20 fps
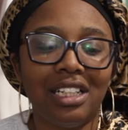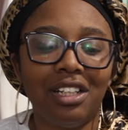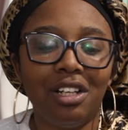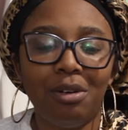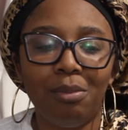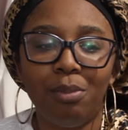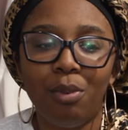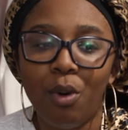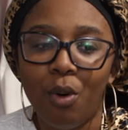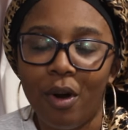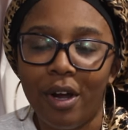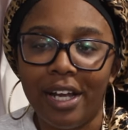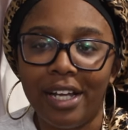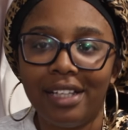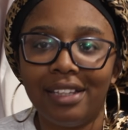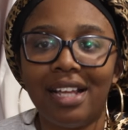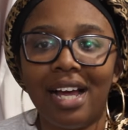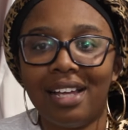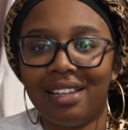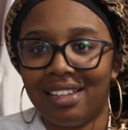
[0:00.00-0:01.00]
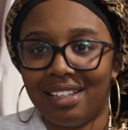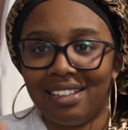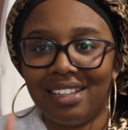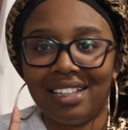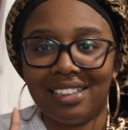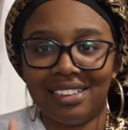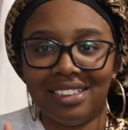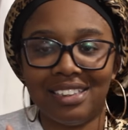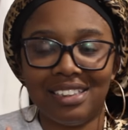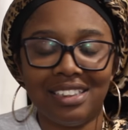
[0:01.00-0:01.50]
little boy i think
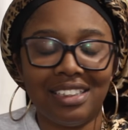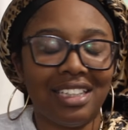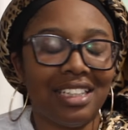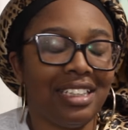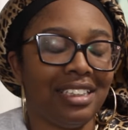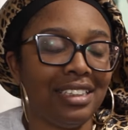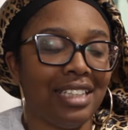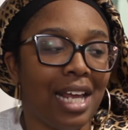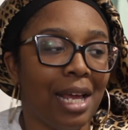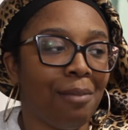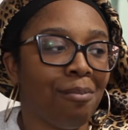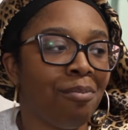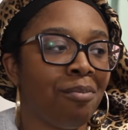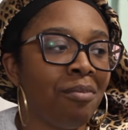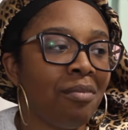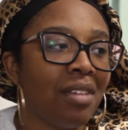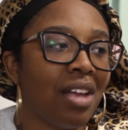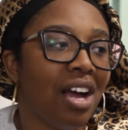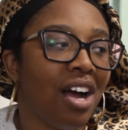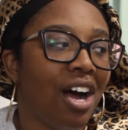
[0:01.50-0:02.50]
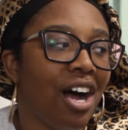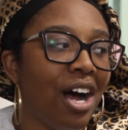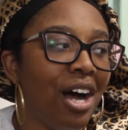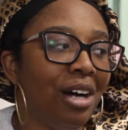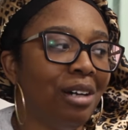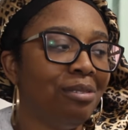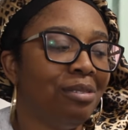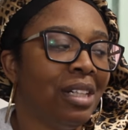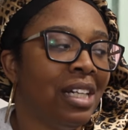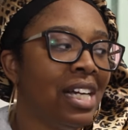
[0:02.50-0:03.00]
that's his his name
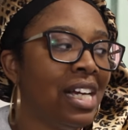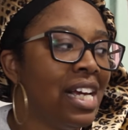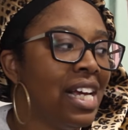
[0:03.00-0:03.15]
um